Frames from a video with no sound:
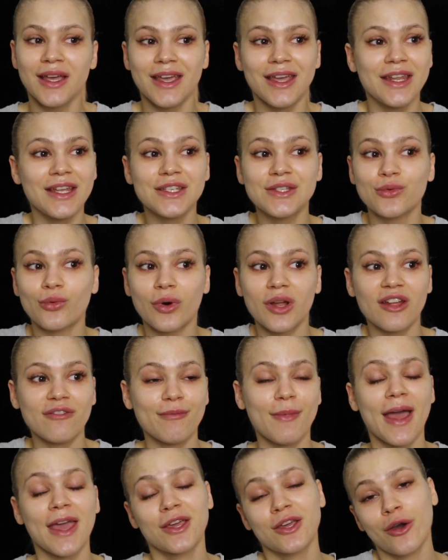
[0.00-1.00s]
It is one
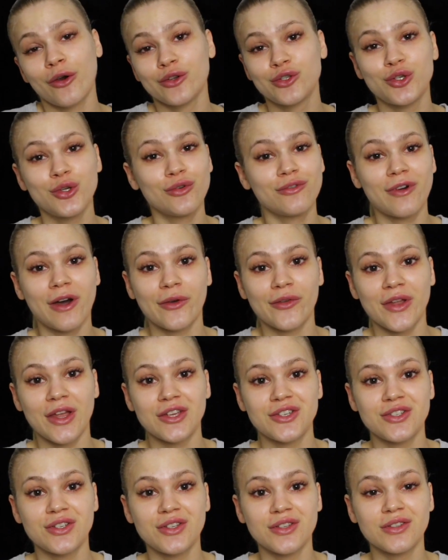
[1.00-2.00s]
of my go-to
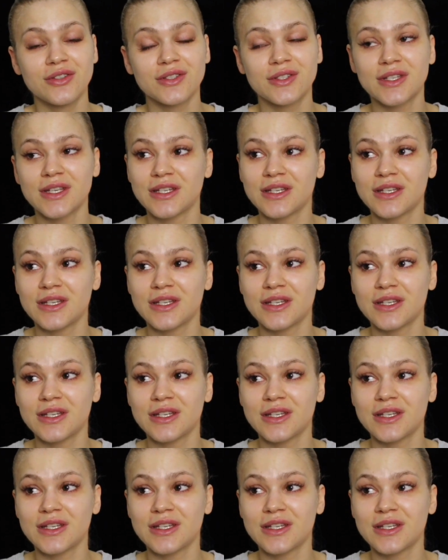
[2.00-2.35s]
foundations.